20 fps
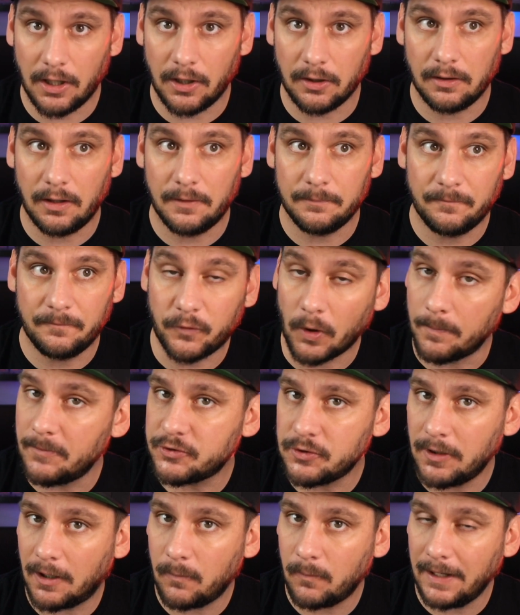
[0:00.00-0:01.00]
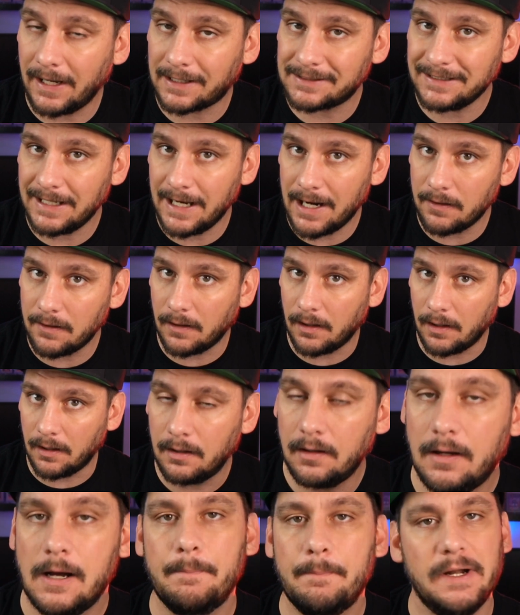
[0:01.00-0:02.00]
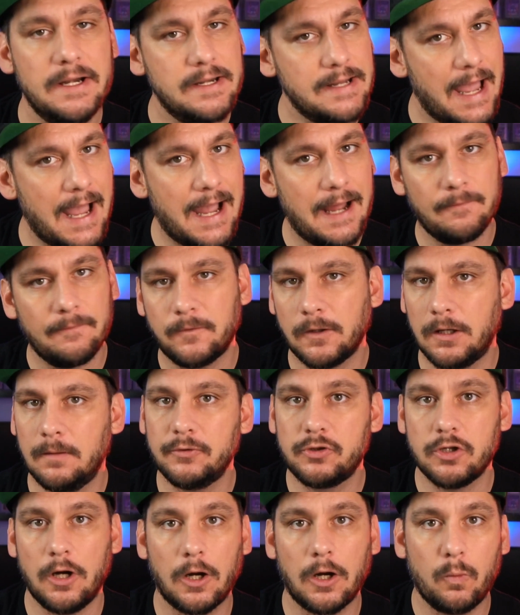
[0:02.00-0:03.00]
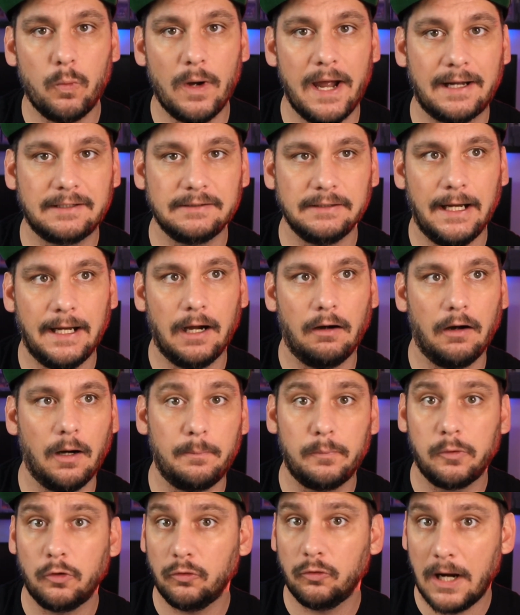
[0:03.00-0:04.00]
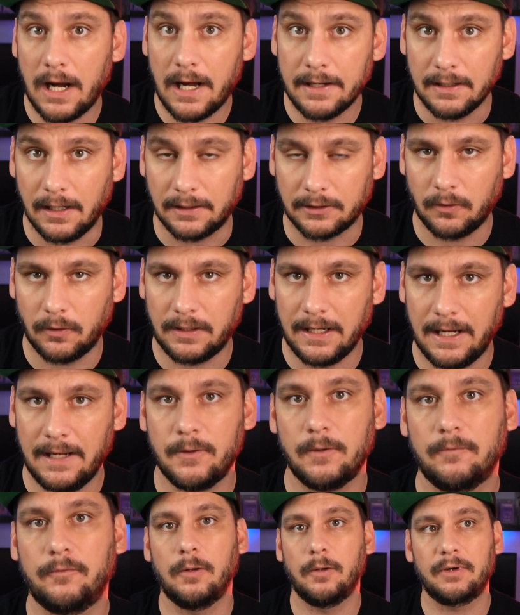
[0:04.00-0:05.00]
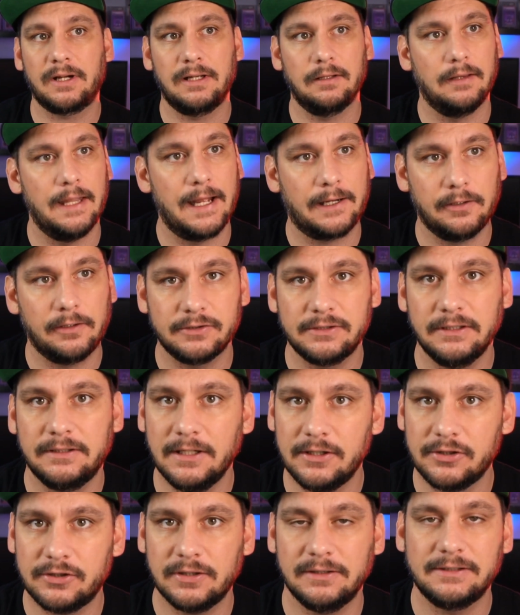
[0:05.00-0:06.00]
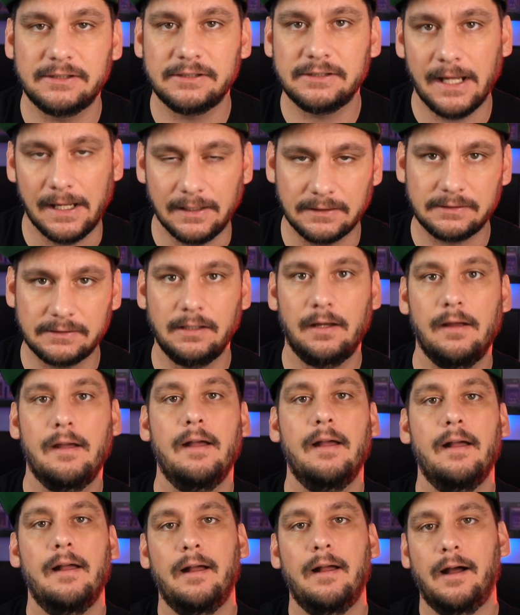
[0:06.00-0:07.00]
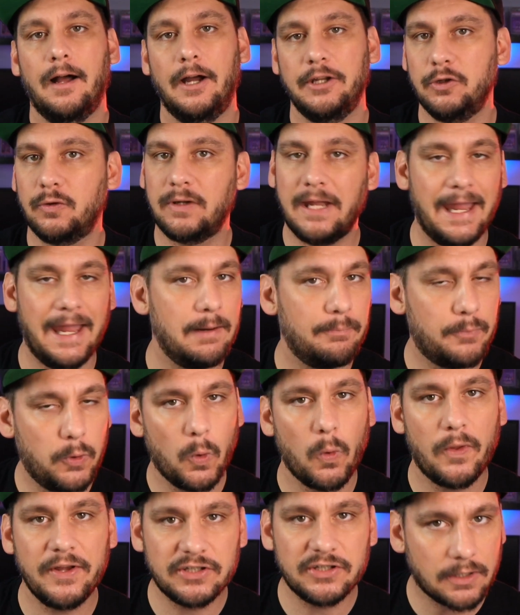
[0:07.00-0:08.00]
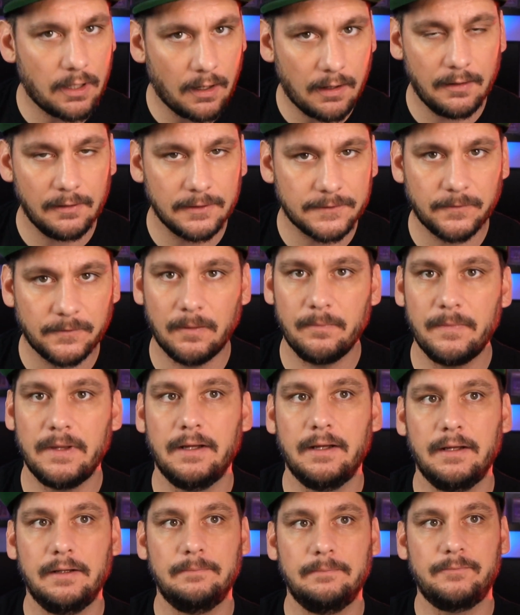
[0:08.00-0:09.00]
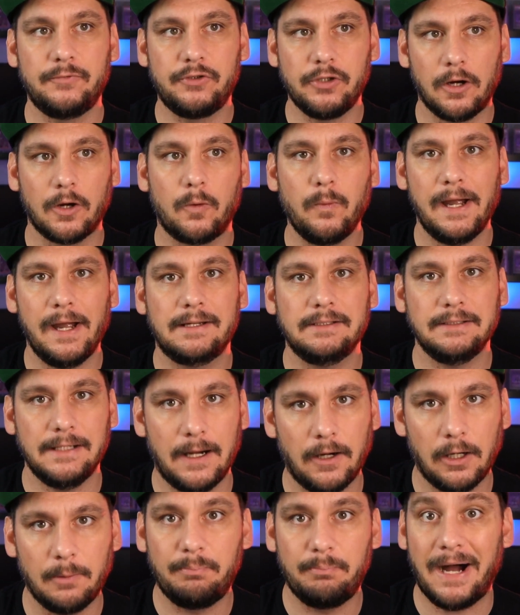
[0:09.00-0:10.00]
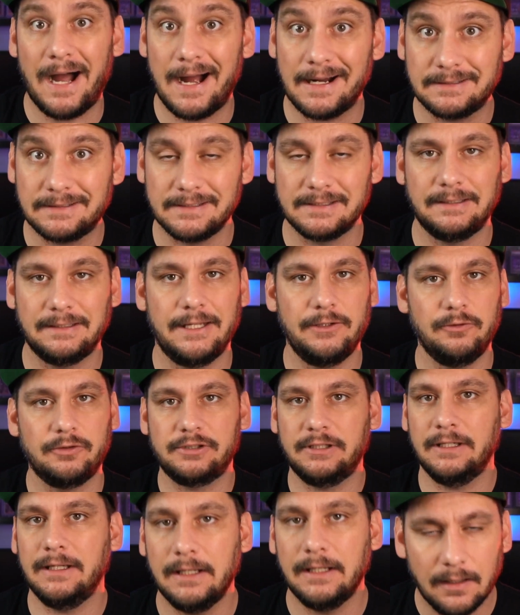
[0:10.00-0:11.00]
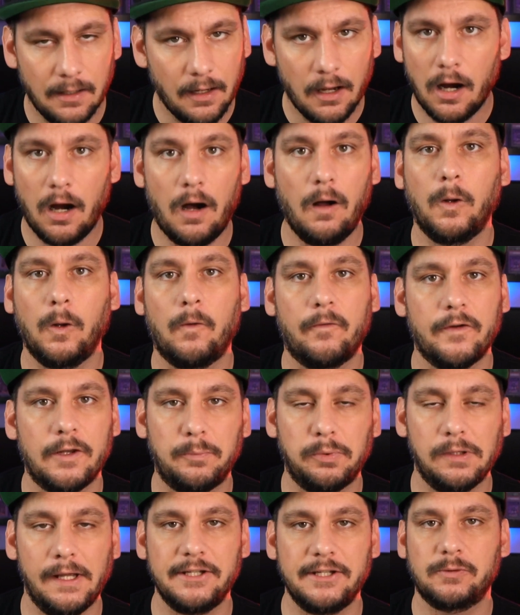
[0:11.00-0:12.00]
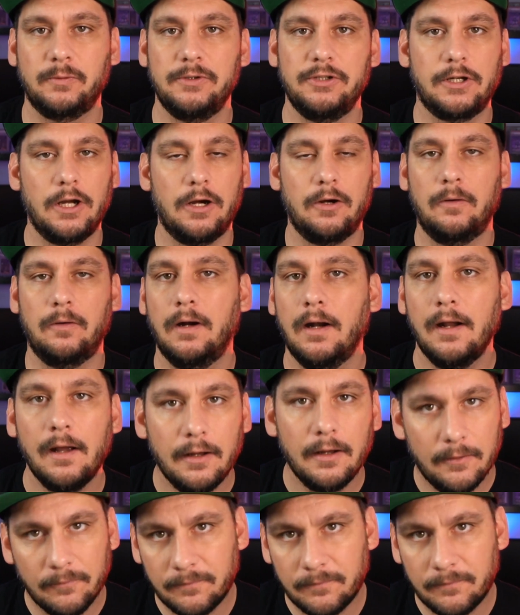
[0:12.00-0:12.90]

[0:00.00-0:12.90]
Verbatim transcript: are from the Junk Wax era, but not from Junk Wax era product, okay? They're from collector's edition sets. Uh, you can't pull these cards from the Junk Wax era boxes that you see all over the place when you go